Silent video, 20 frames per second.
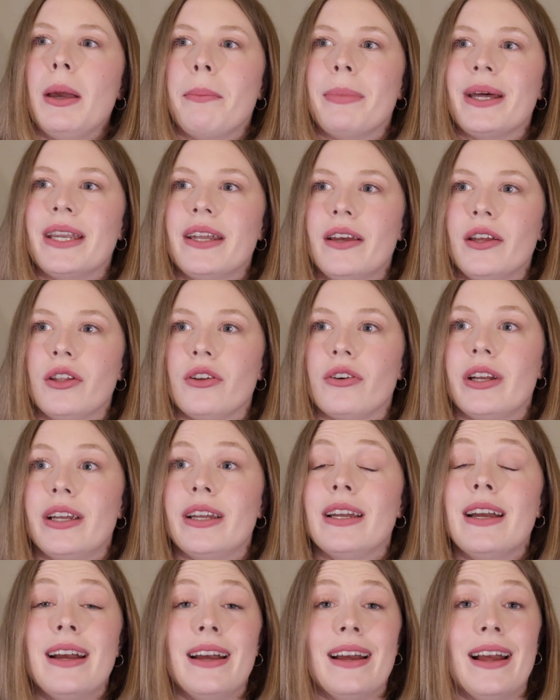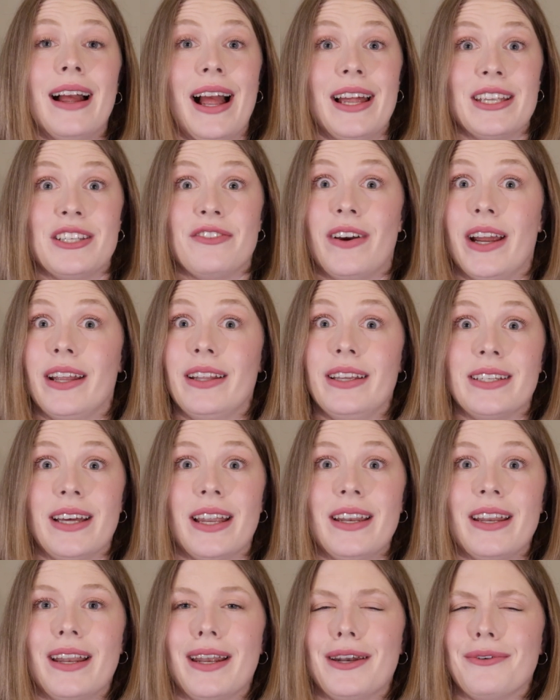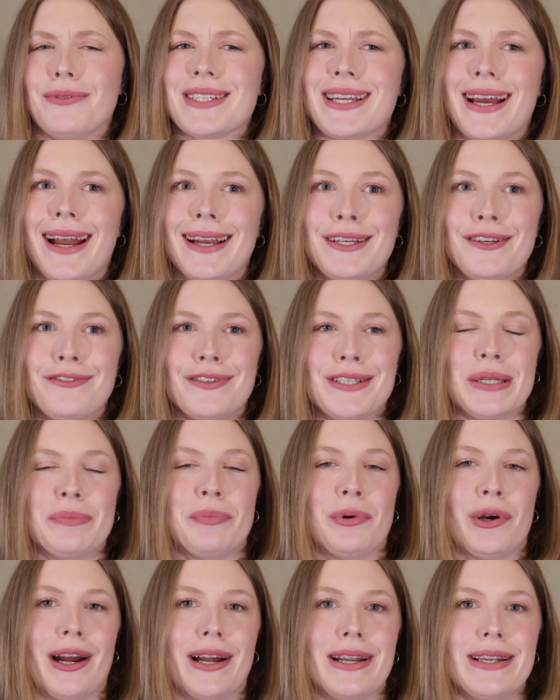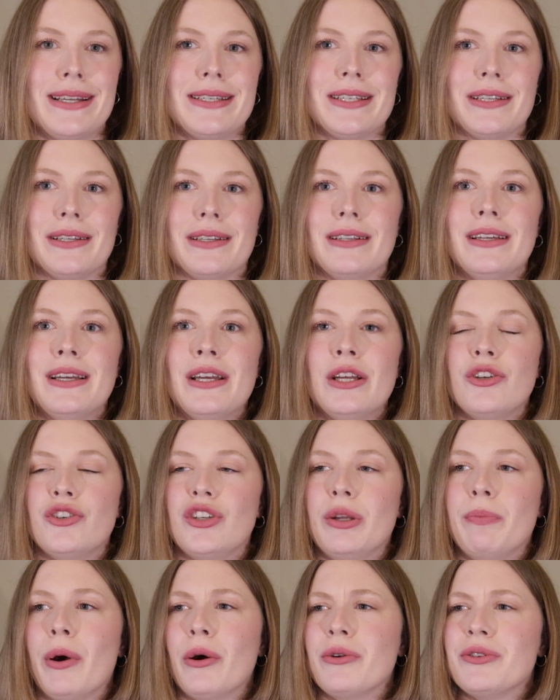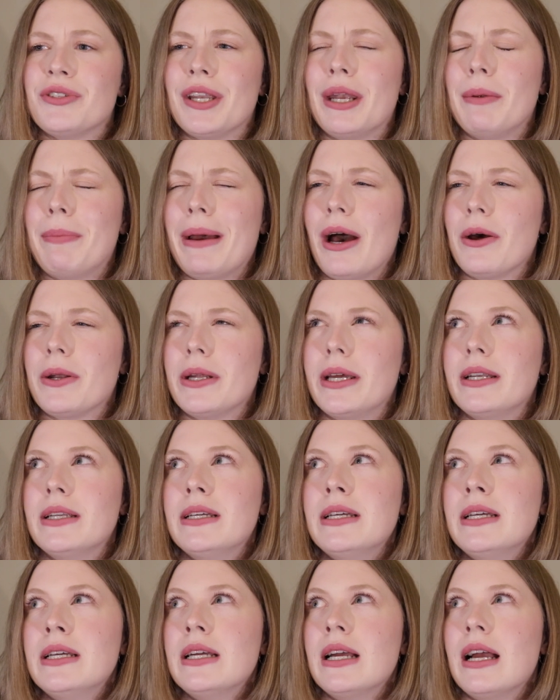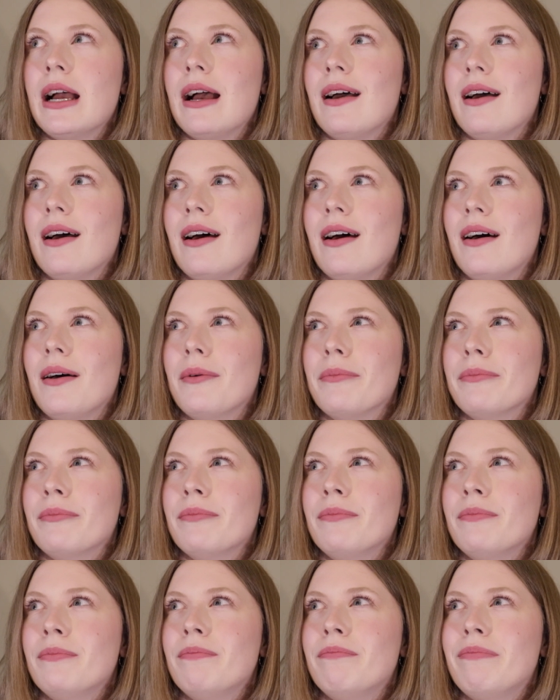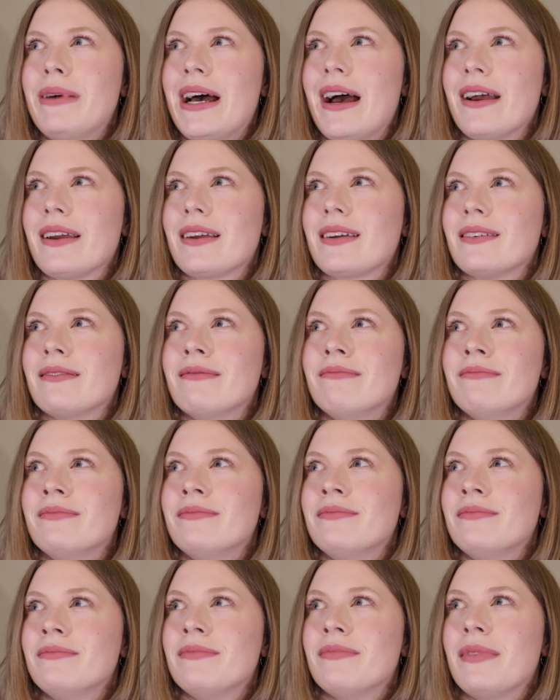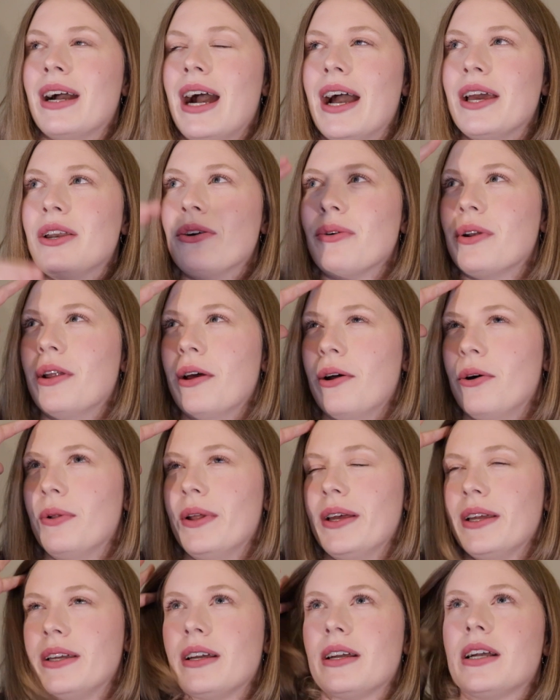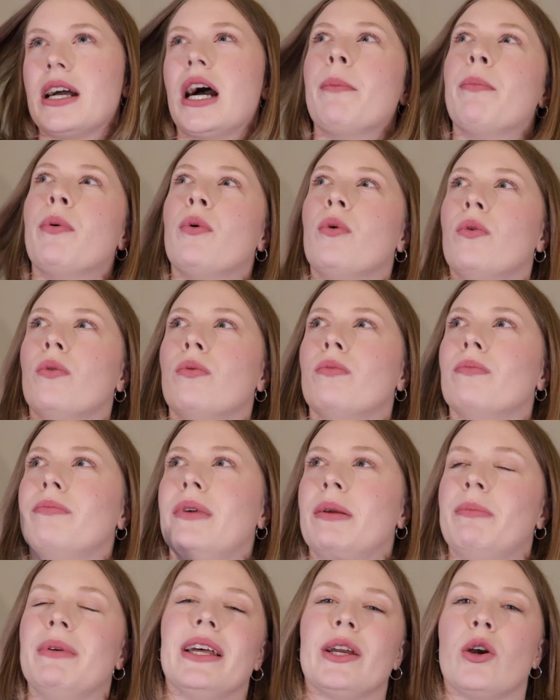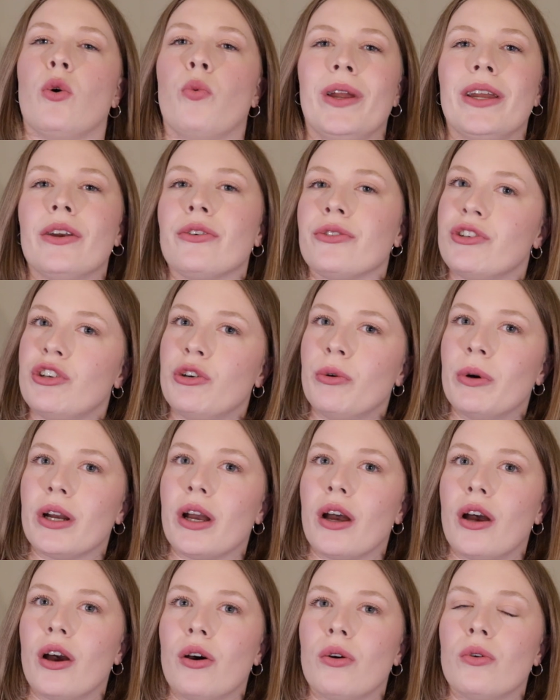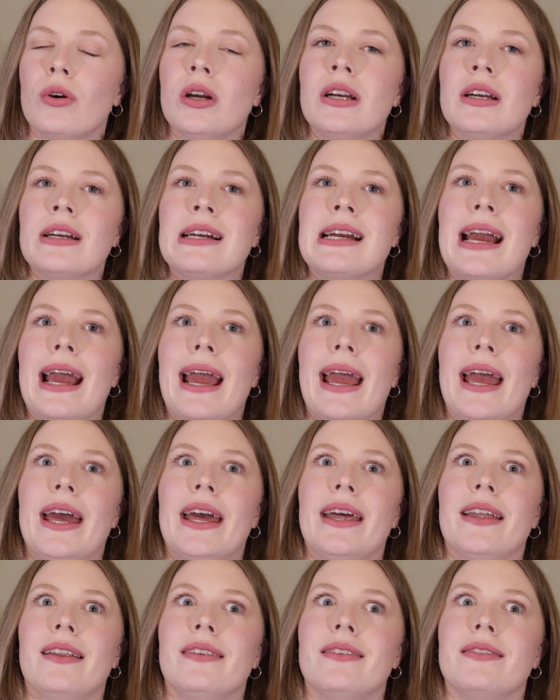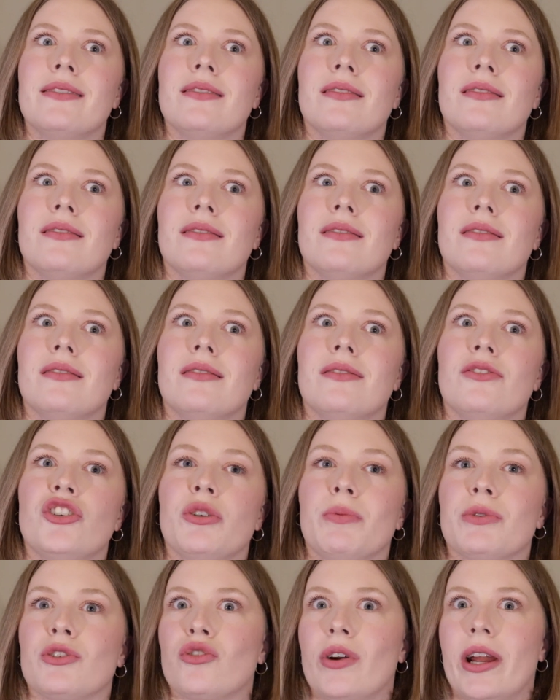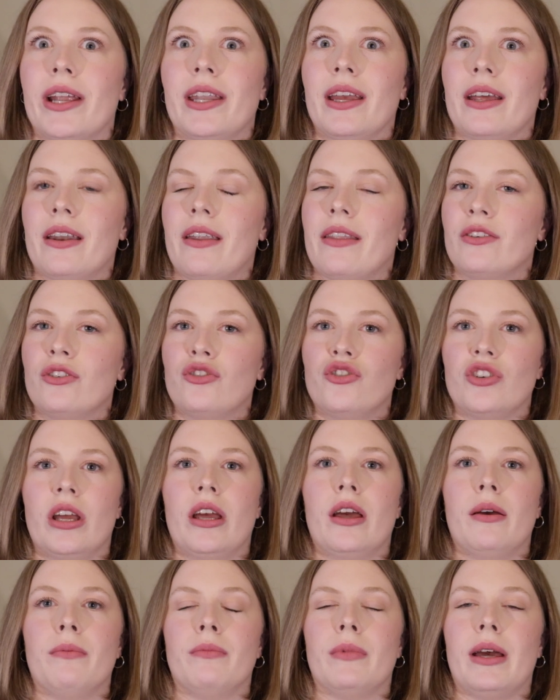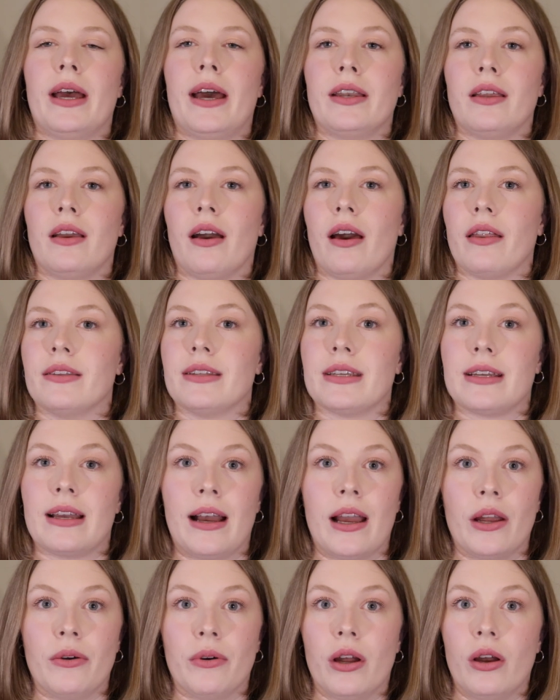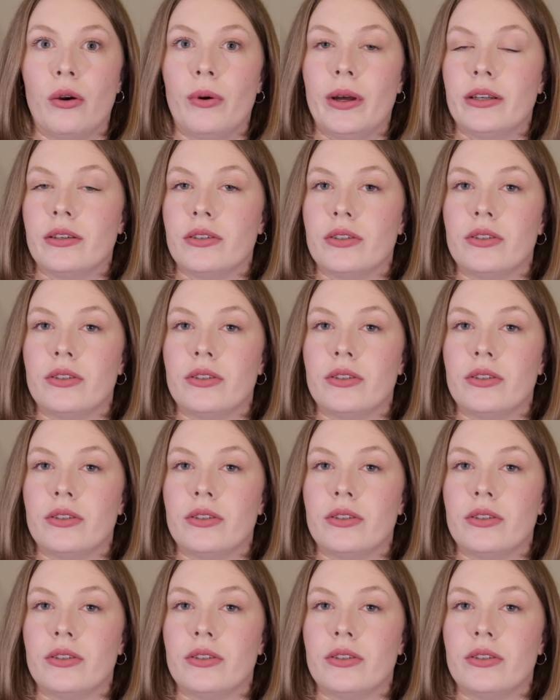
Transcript: But Hillary has finally done it, and it was kind of a surprise. She posted about it back, I don't know, maybe a week or 2 ago, and she was training it in the gym, had gotten to Cairo